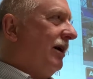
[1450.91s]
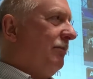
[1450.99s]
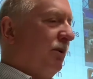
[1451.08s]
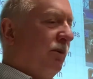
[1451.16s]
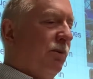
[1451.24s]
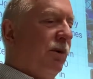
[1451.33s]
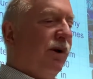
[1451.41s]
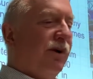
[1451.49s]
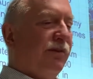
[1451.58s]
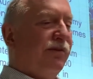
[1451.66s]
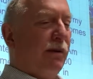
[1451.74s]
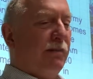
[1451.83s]
I mean, we were on
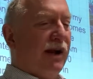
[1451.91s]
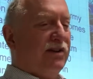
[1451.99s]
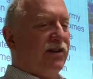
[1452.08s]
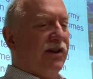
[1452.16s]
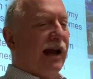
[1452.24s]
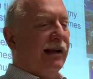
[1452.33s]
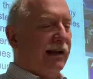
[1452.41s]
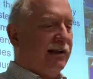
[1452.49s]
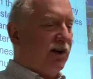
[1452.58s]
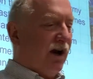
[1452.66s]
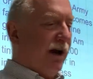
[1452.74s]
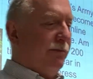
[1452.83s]
the front page of the LA
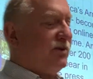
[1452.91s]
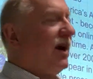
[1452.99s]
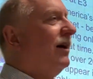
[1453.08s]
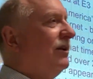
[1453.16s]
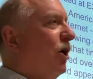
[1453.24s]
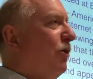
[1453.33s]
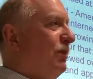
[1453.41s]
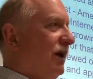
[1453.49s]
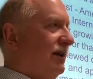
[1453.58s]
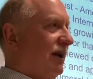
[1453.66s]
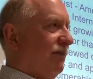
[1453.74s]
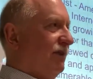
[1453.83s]
Times on the
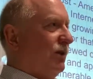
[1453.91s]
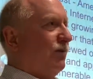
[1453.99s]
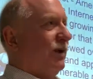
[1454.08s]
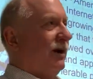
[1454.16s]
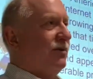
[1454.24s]
opening day of E3.